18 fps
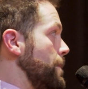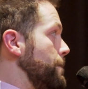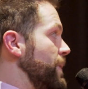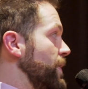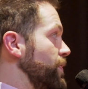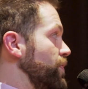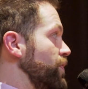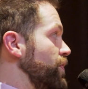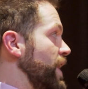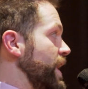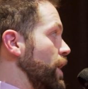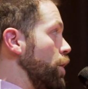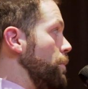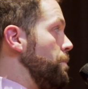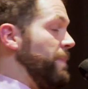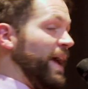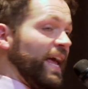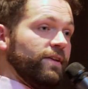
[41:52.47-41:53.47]
but they
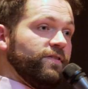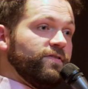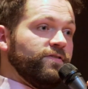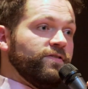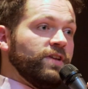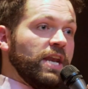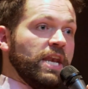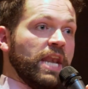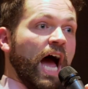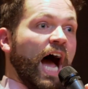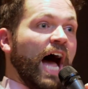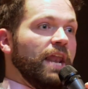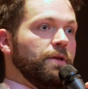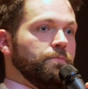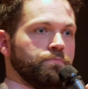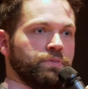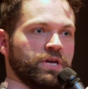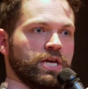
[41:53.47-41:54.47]
are meant to not
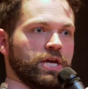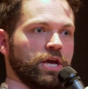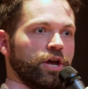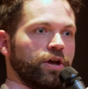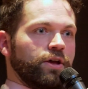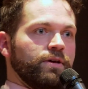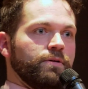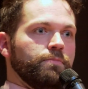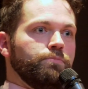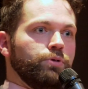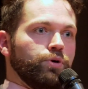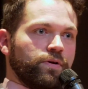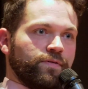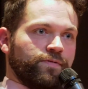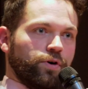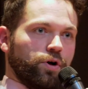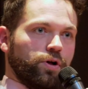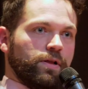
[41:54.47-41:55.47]
be
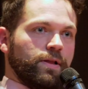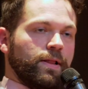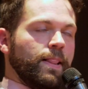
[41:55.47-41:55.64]
beautiful